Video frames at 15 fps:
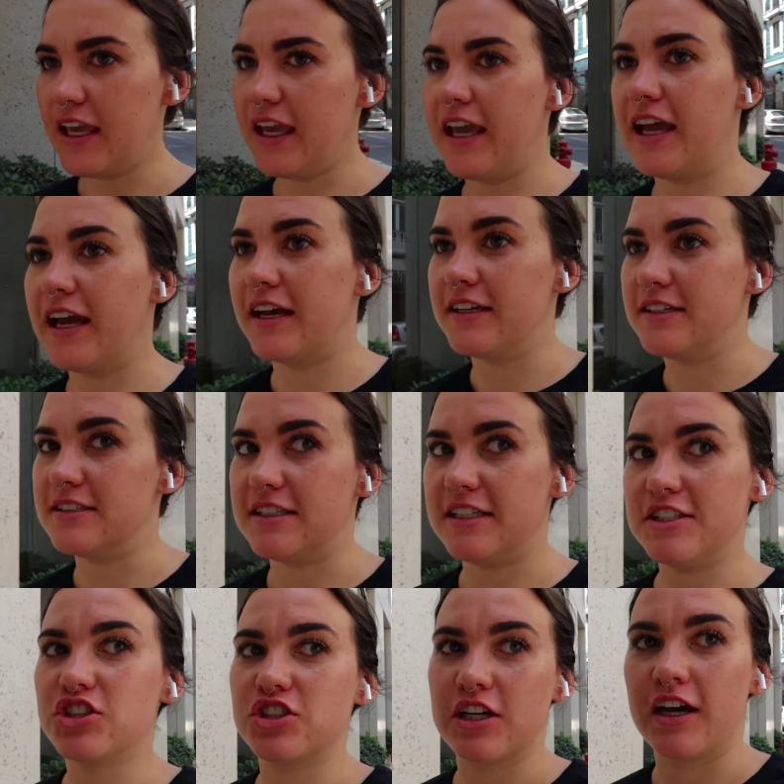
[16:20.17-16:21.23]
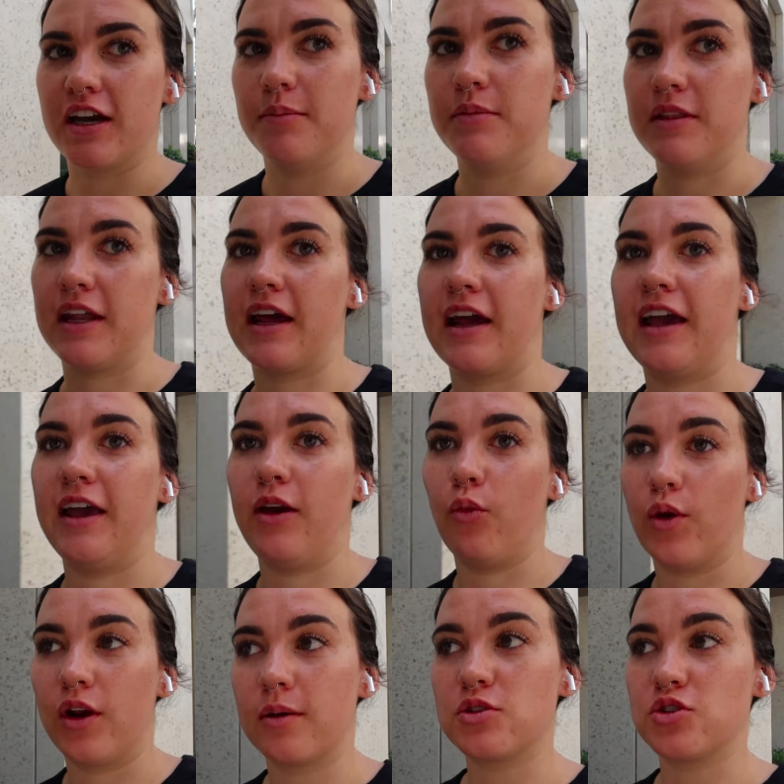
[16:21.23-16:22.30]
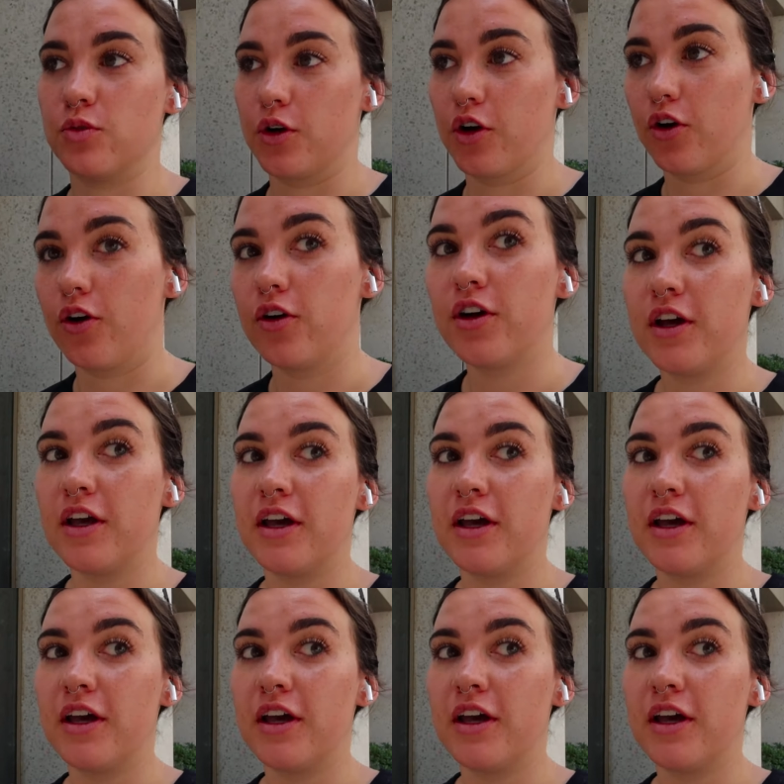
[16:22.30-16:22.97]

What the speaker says: And each time that I went up to a girl,